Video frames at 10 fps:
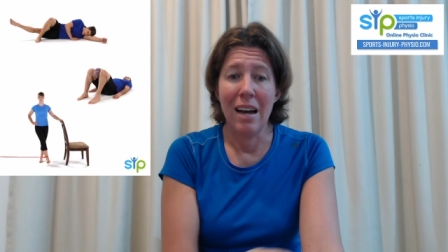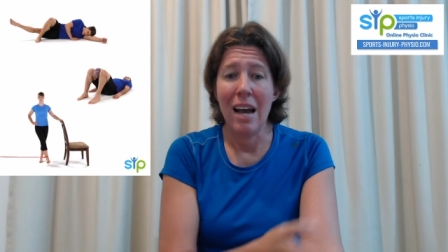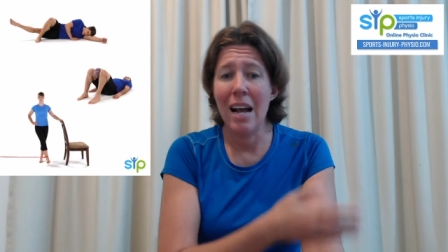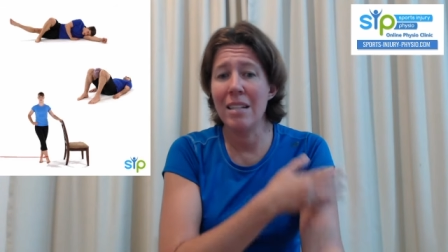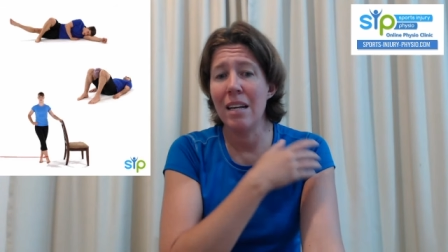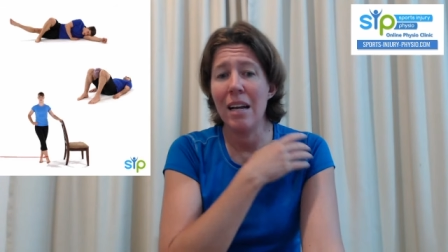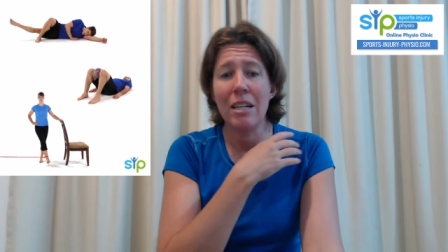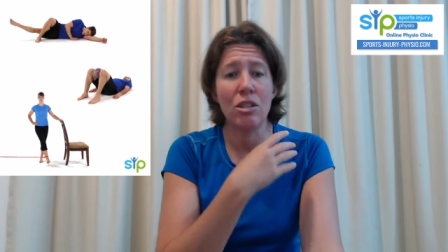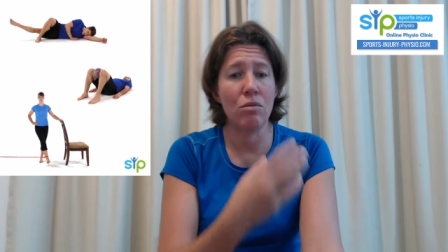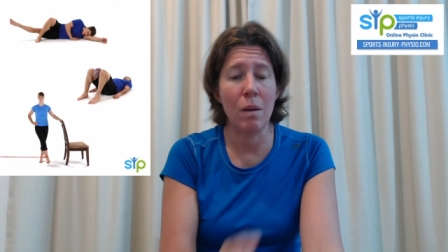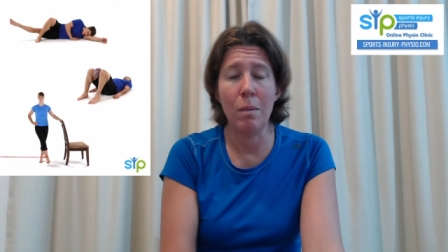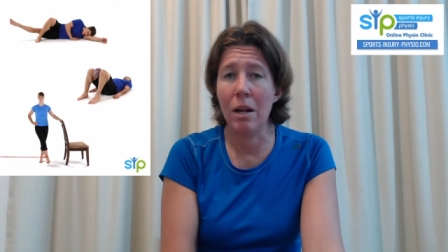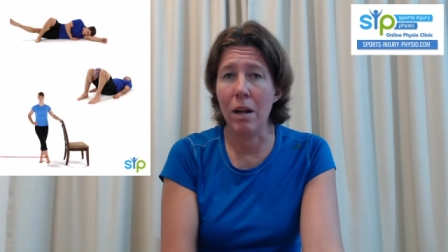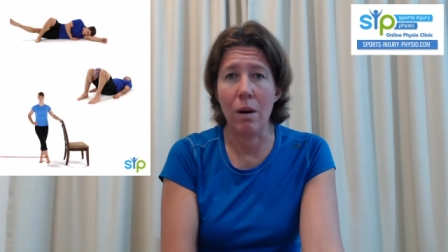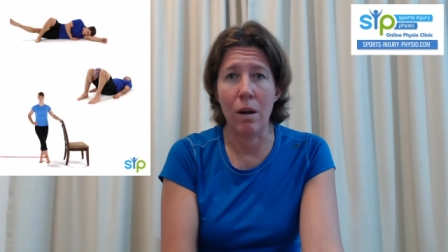it's an extremely
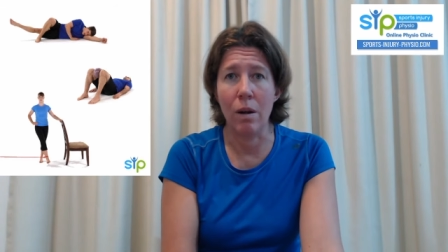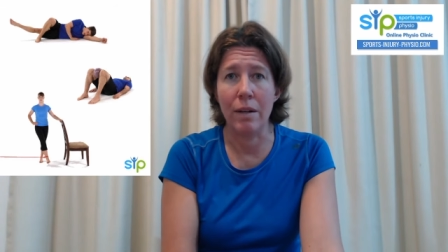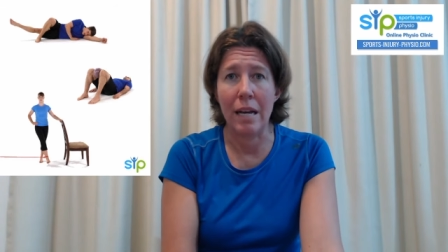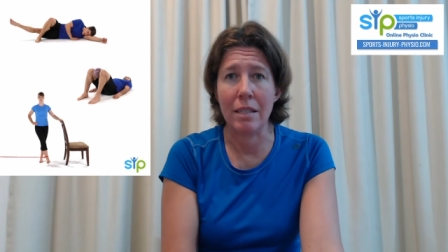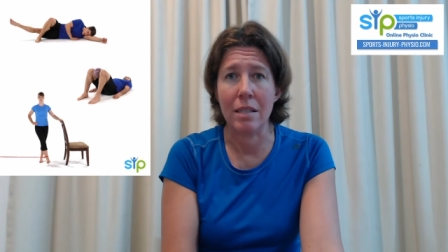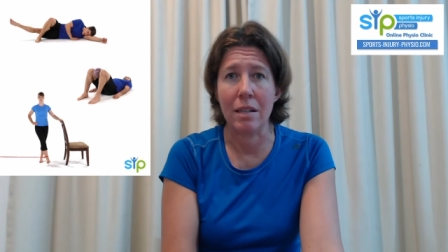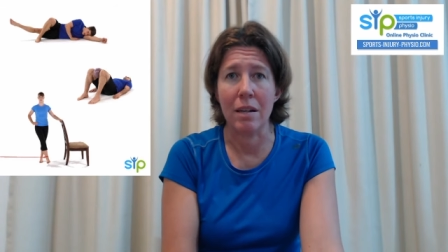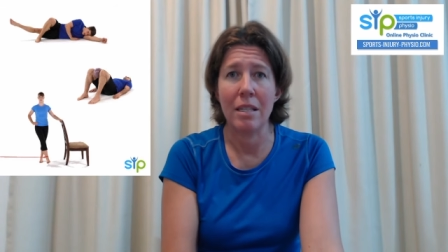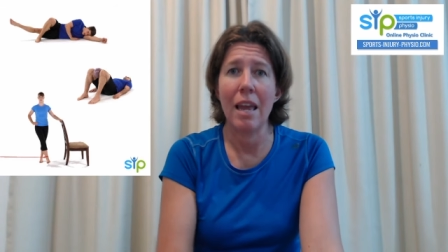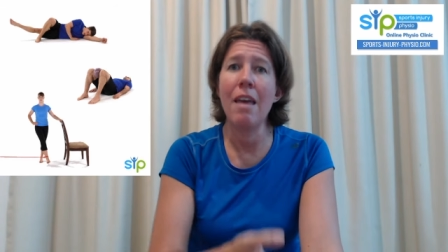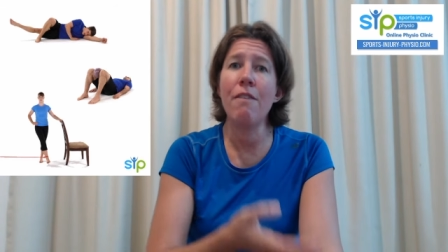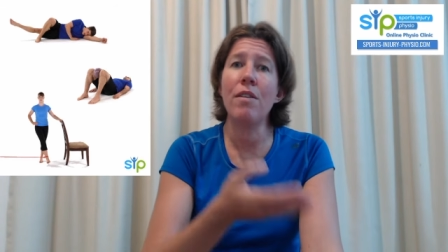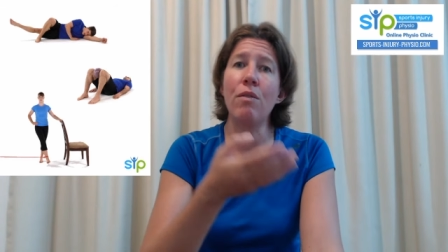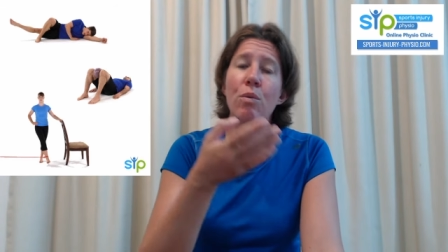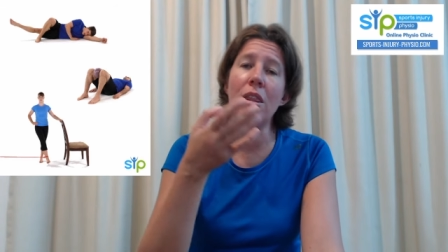low load exercise.
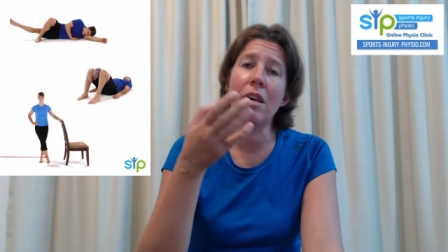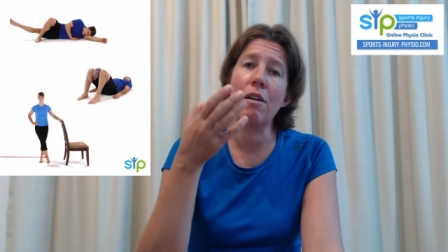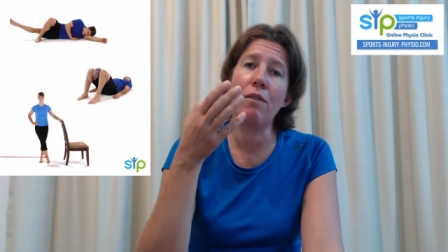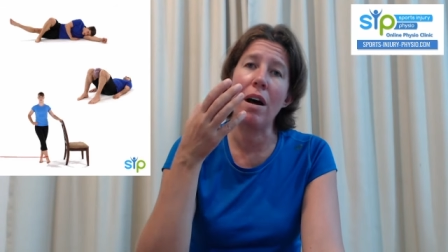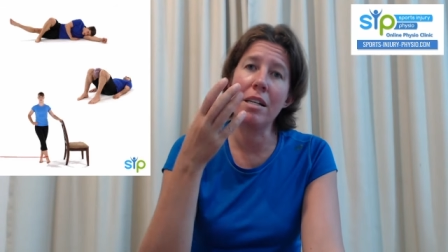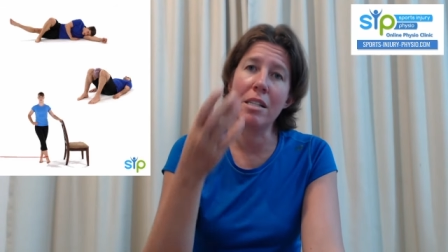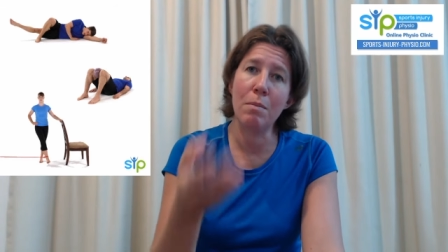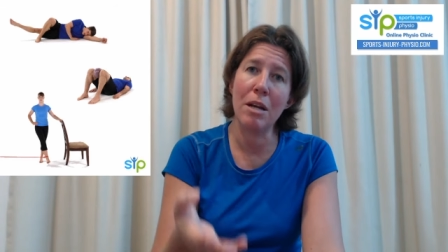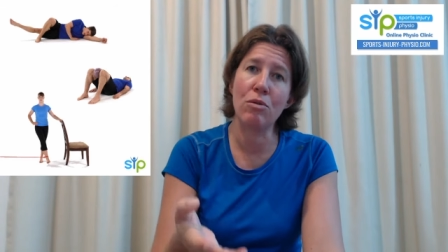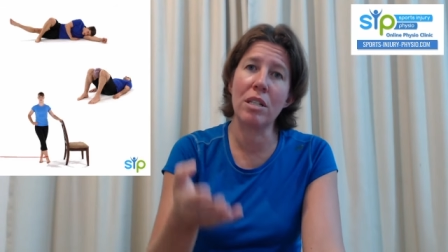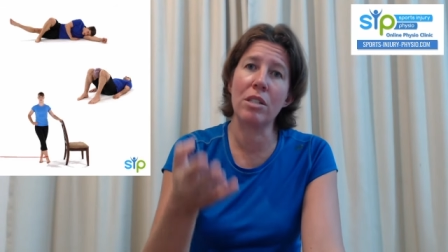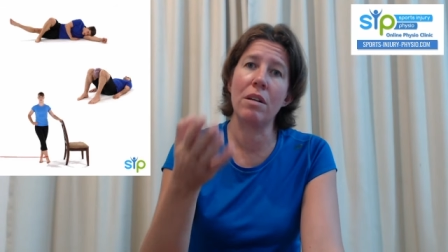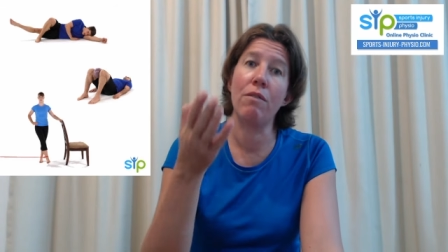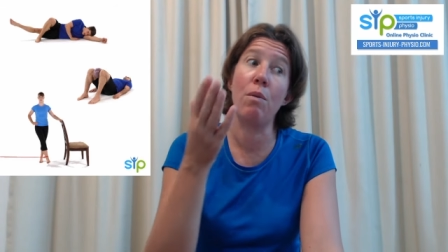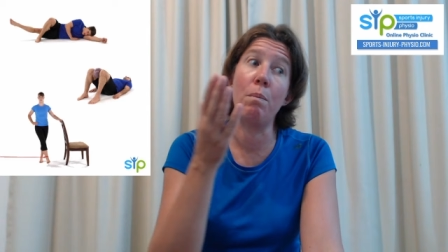Even if we think of isometrics
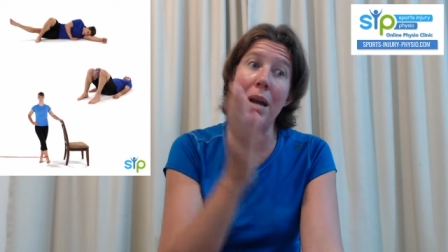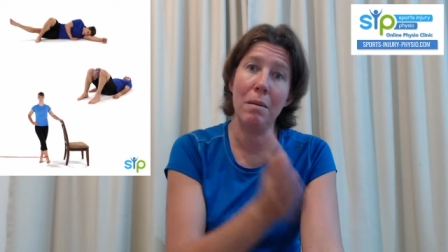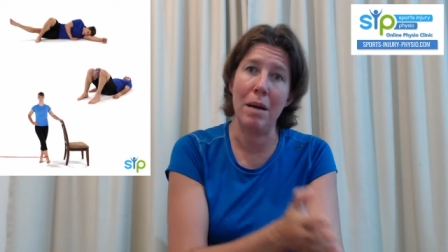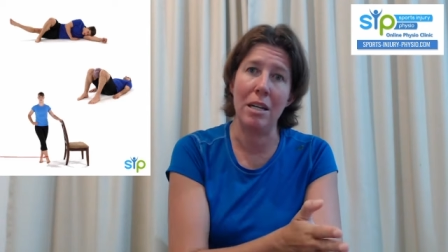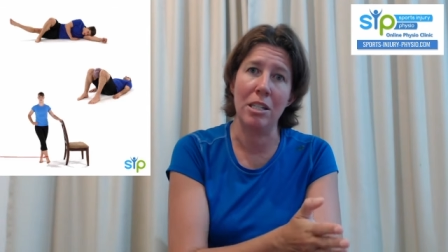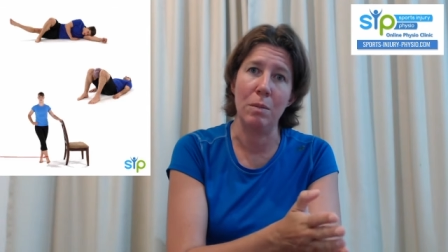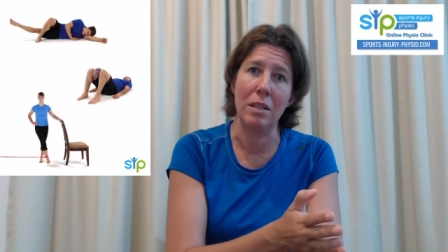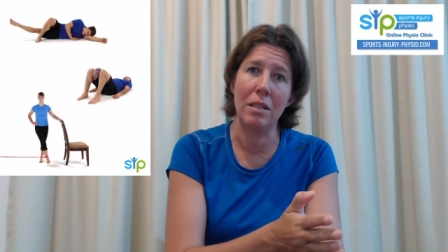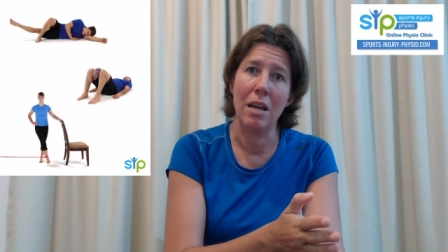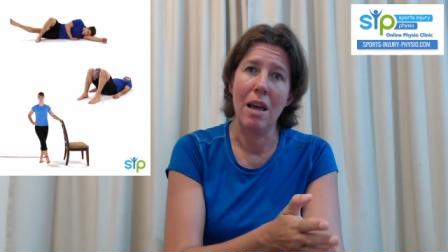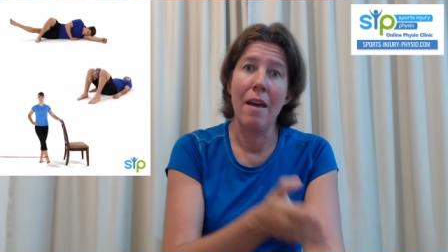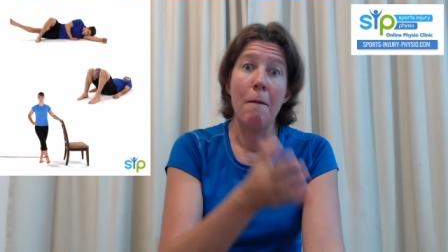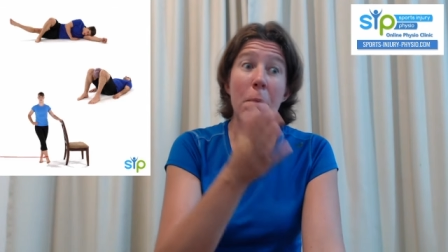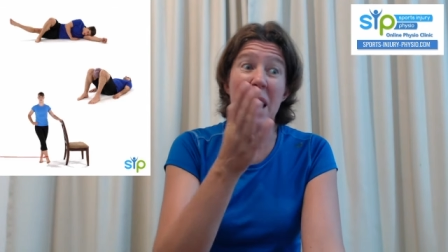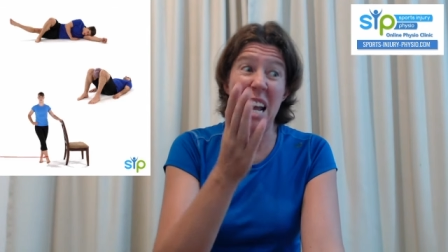for pain management,
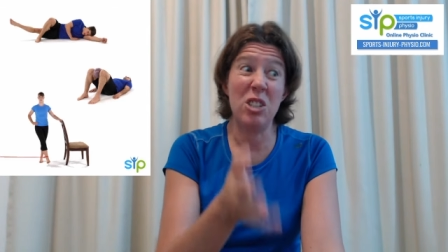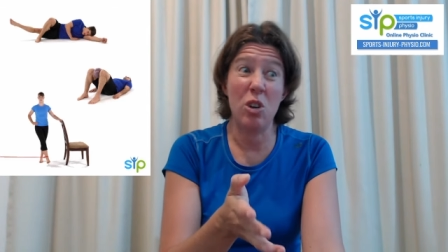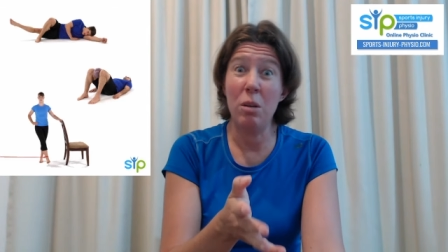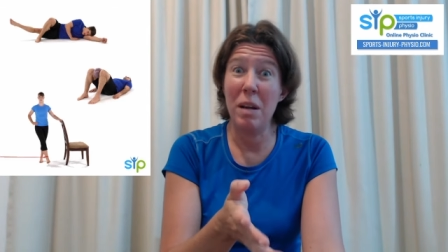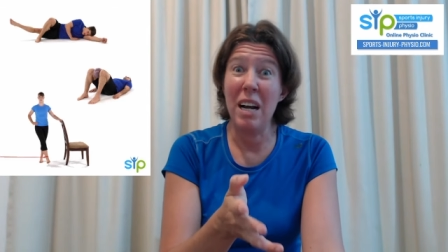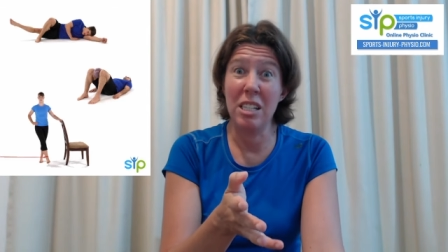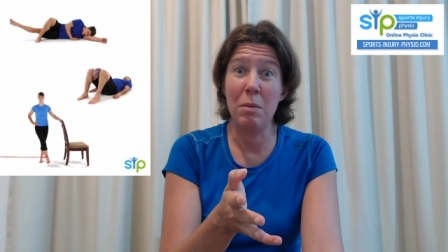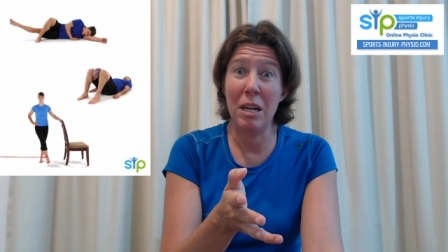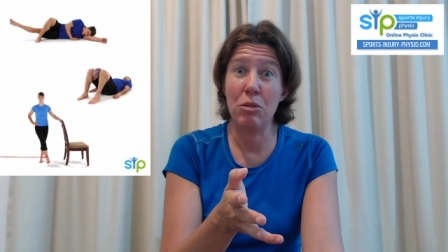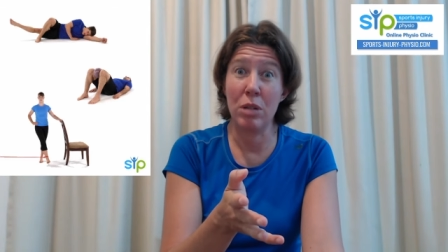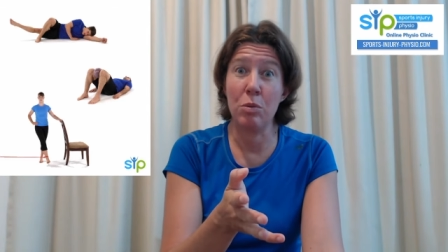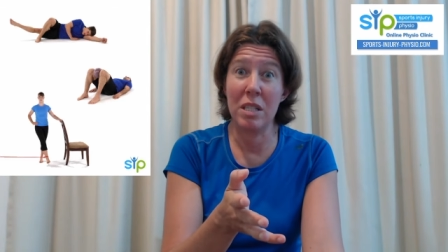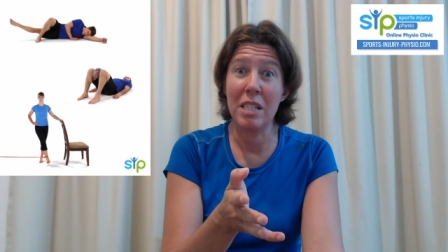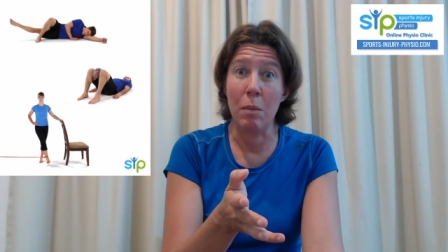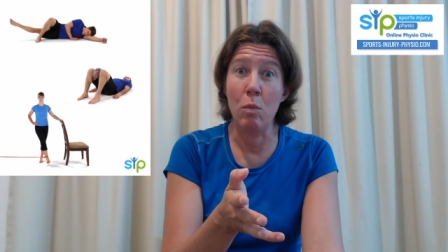it's got to be isometrics with
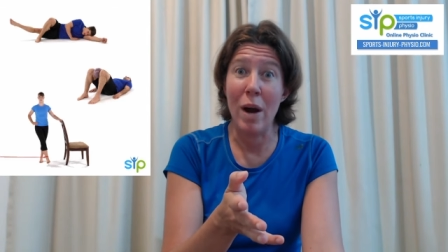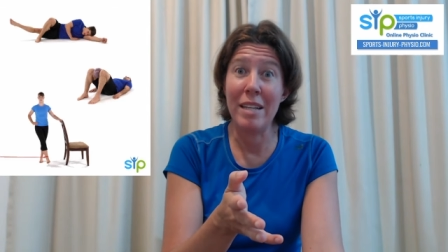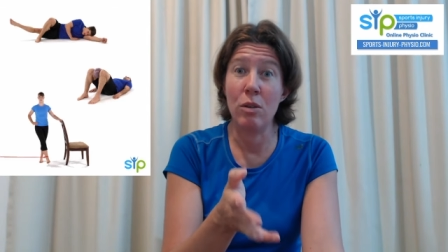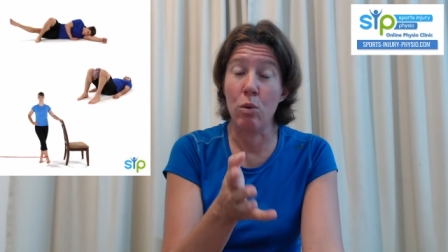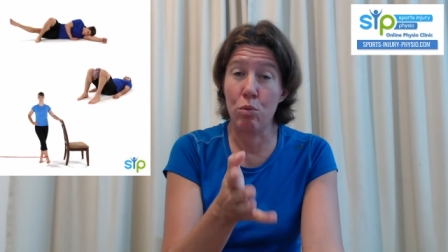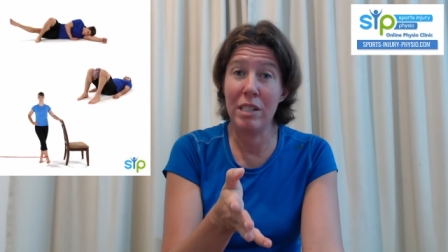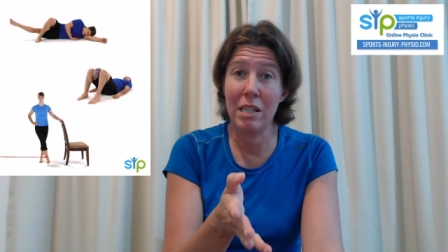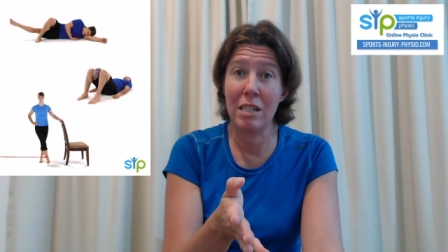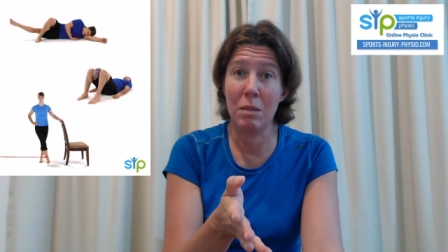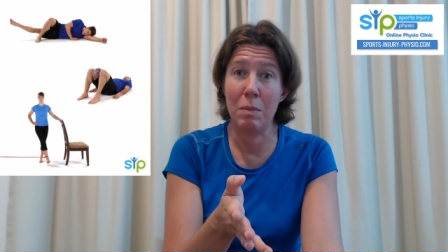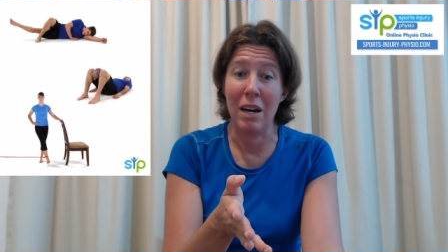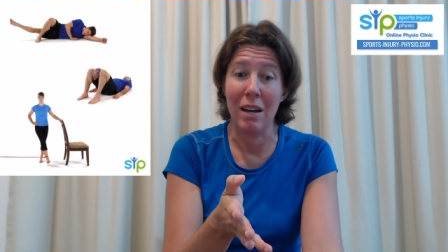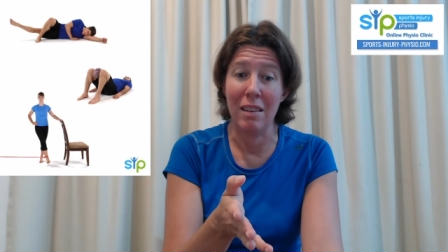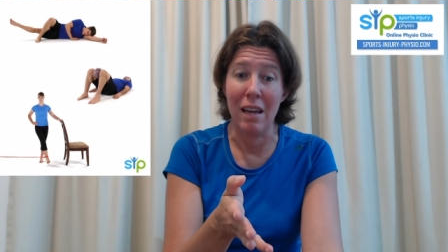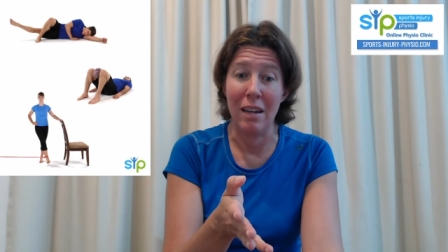some weight or resistance
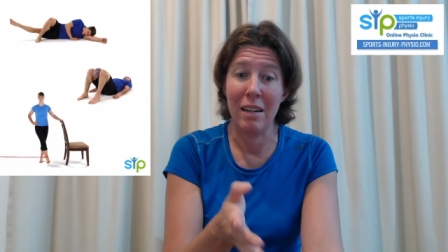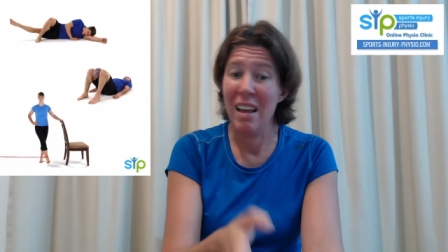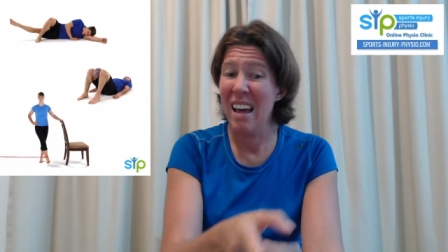behind that.